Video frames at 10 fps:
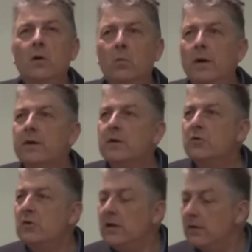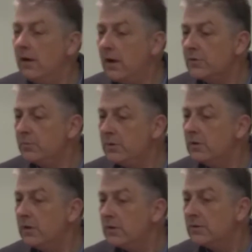whether she and her husband
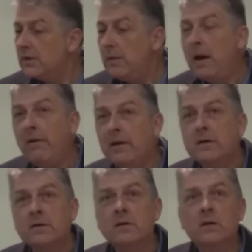stay married